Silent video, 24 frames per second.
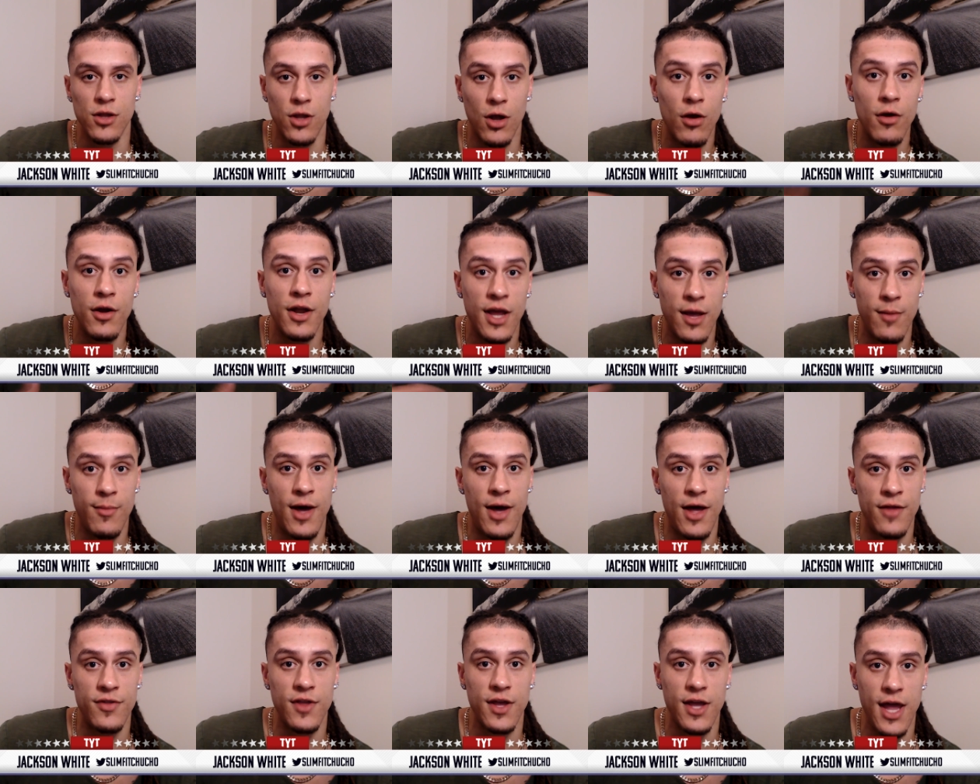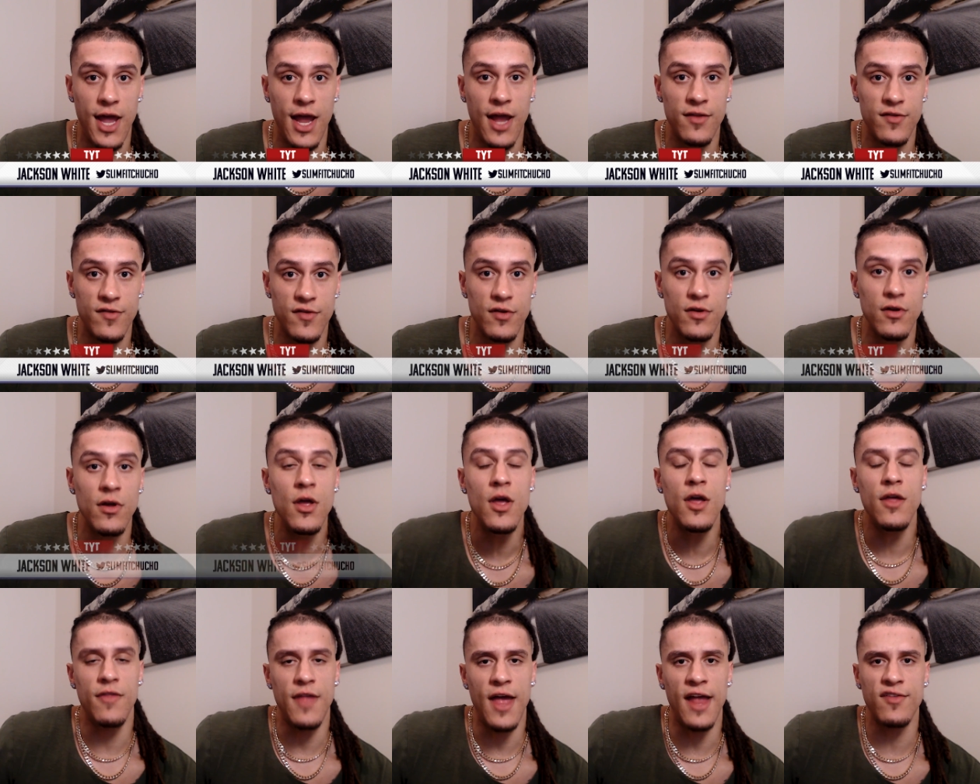Learning about the cancer,
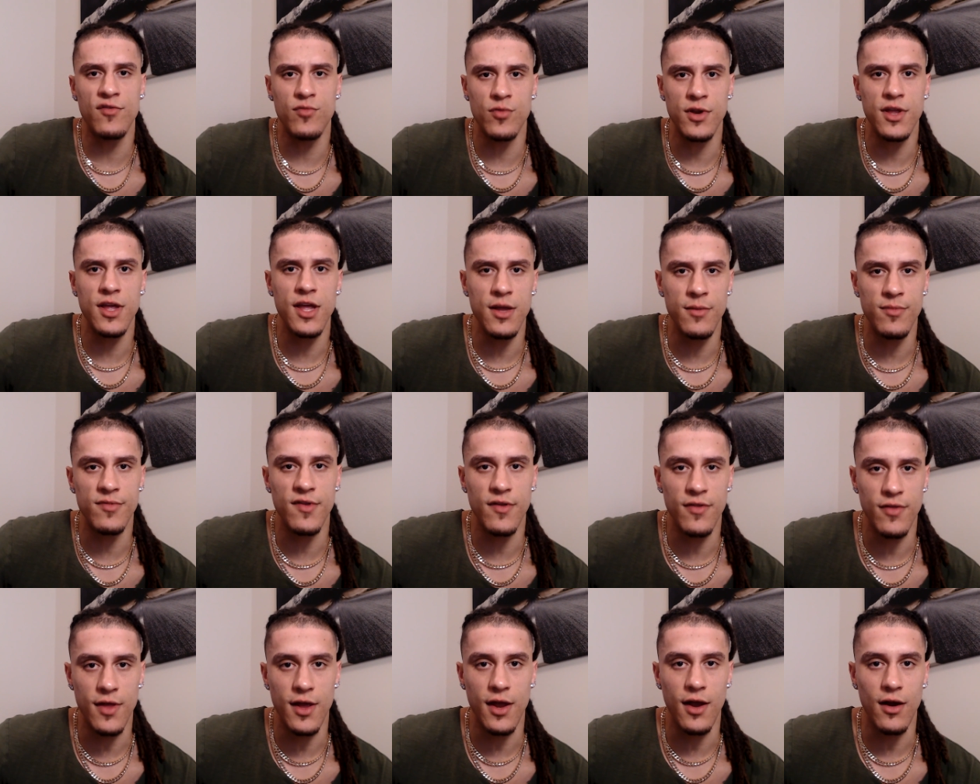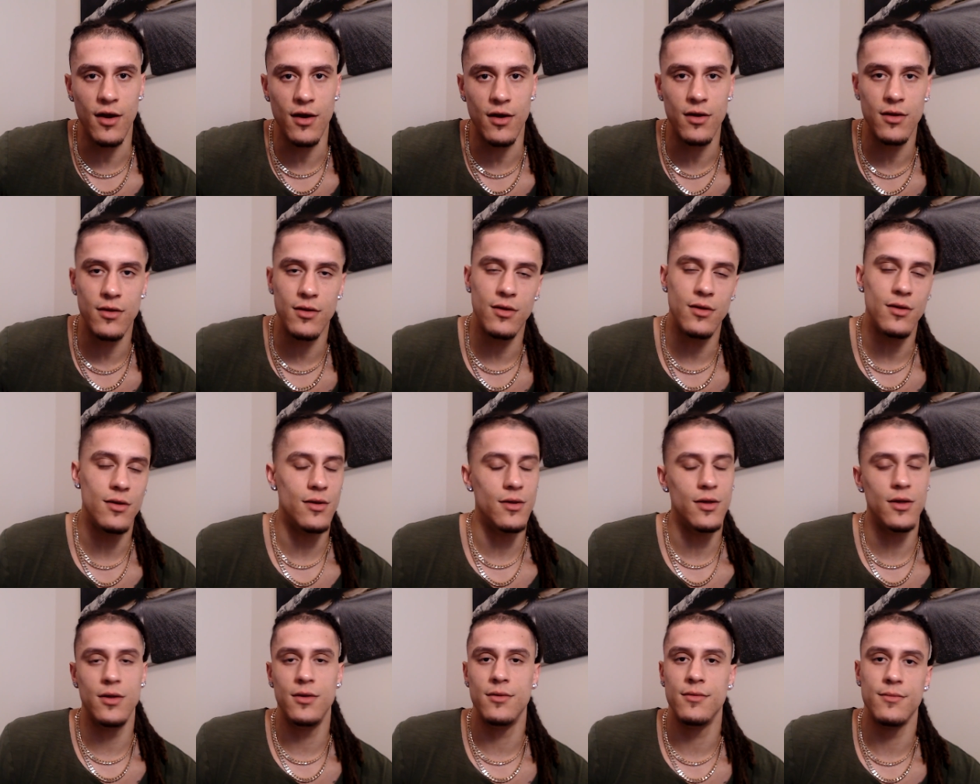that's what keeps it there.
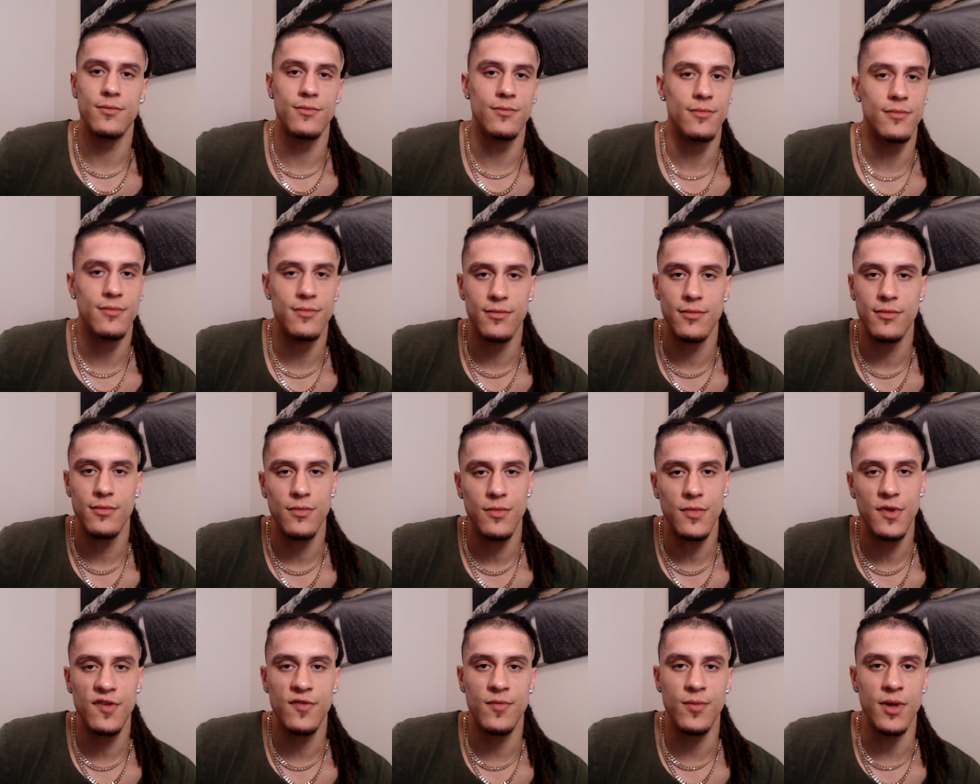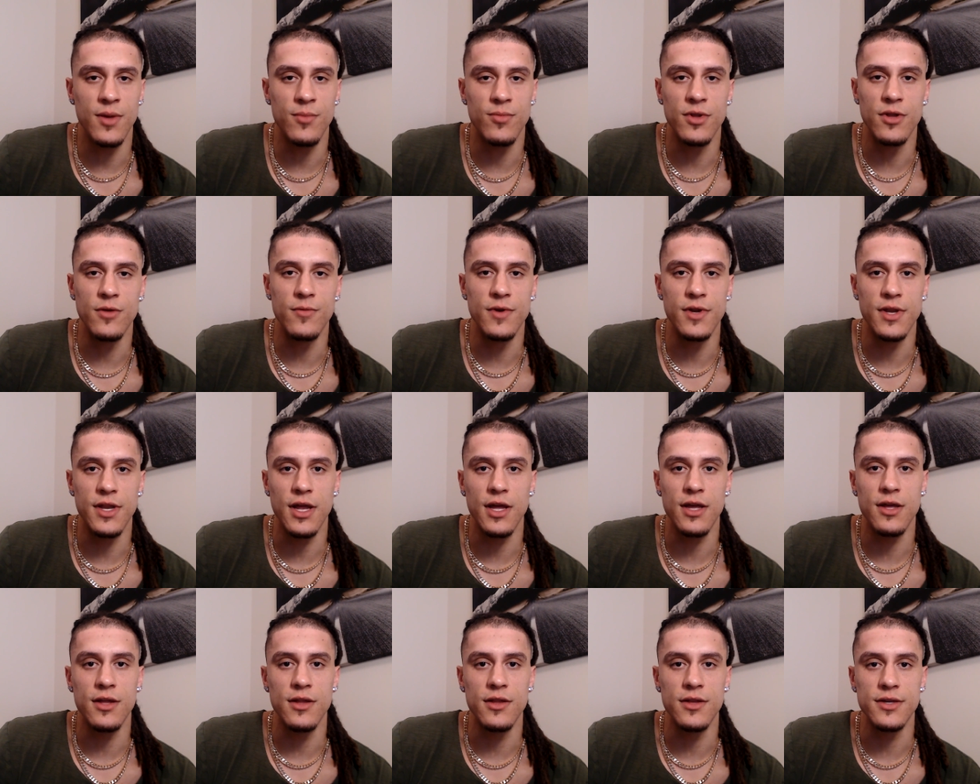These people are
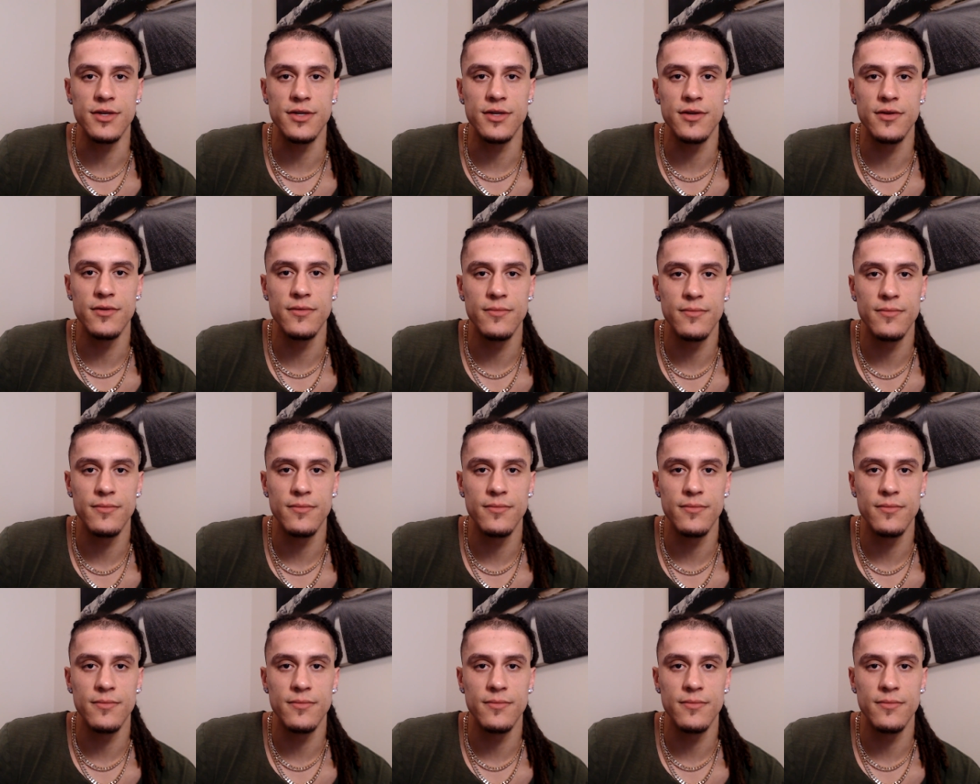ridiculous.